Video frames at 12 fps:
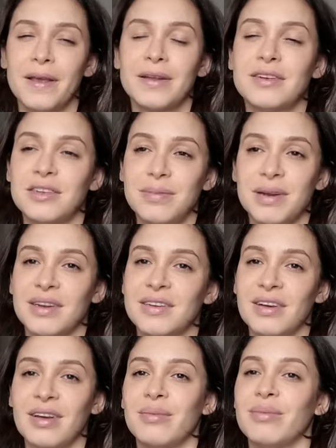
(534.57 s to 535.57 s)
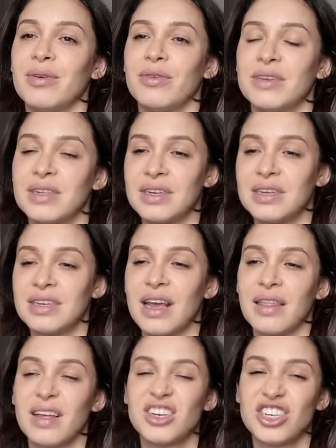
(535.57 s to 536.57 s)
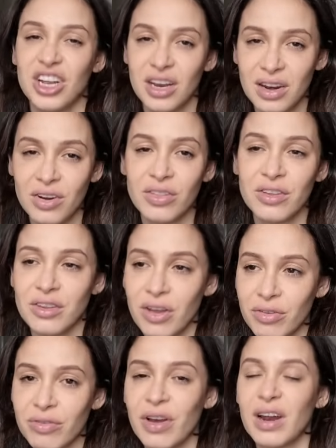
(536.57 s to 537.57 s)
just spending time obviously together chilling on the sofa.